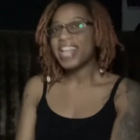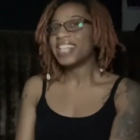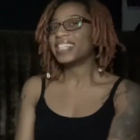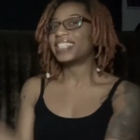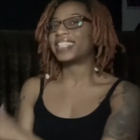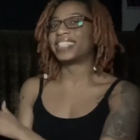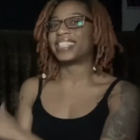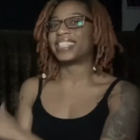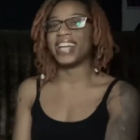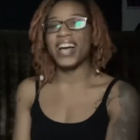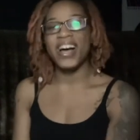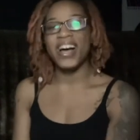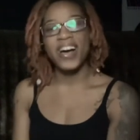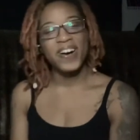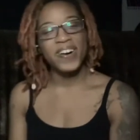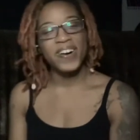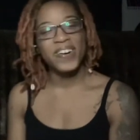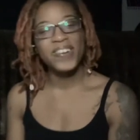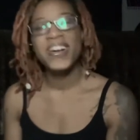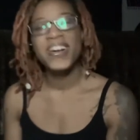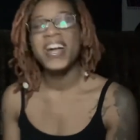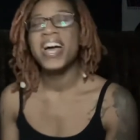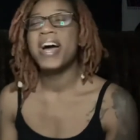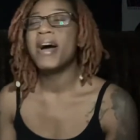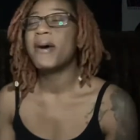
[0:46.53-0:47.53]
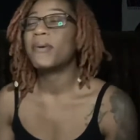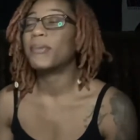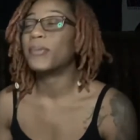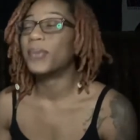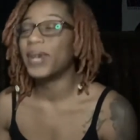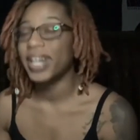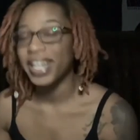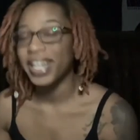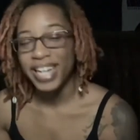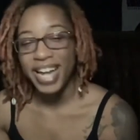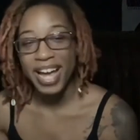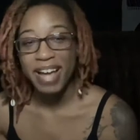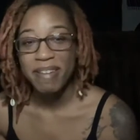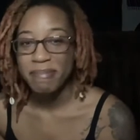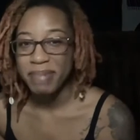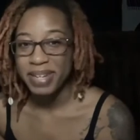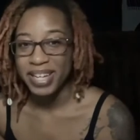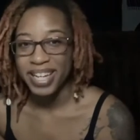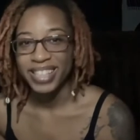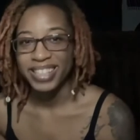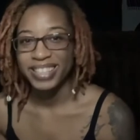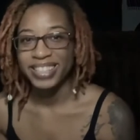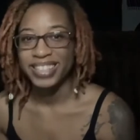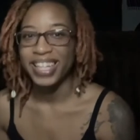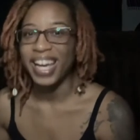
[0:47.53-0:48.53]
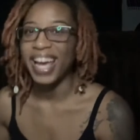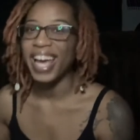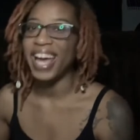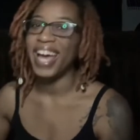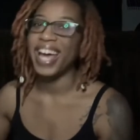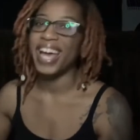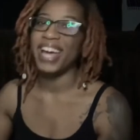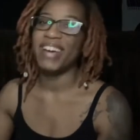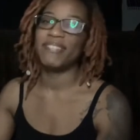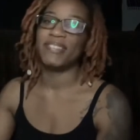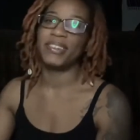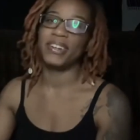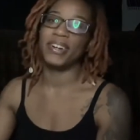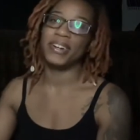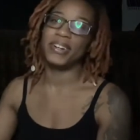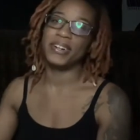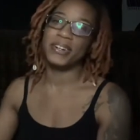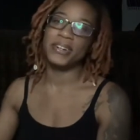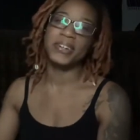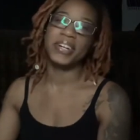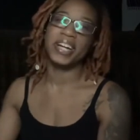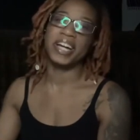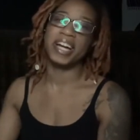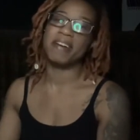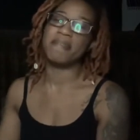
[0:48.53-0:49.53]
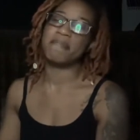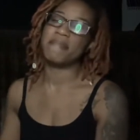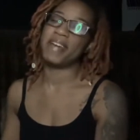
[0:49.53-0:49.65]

So with that being said, if you're new here,